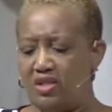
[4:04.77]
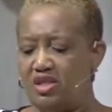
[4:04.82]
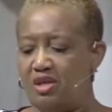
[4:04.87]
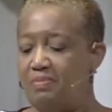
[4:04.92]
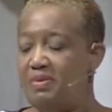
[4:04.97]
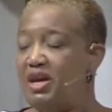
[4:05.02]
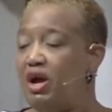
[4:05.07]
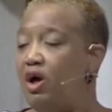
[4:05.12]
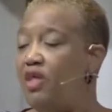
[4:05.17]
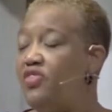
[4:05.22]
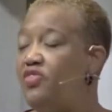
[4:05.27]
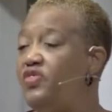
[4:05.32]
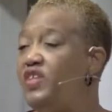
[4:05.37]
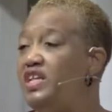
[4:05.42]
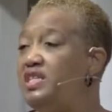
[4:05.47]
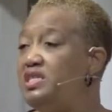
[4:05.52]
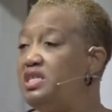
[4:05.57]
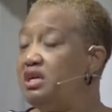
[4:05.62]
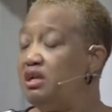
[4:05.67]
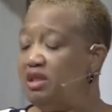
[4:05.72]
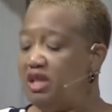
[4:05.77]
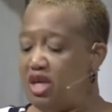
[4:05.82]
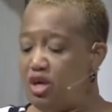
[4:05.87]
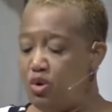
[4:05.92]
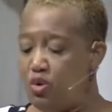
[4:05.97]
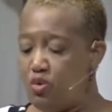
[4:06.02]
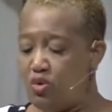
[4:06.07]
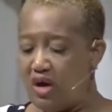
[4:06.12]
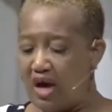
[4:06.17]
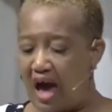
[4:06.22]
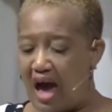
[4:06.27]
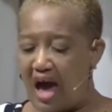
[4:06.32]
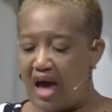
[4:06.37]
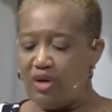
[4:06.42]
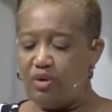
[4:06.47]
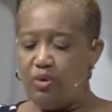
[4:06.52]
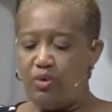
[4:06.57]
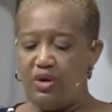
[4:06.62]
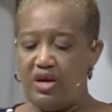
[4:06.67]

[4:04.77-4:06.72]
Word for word: to be authentically who God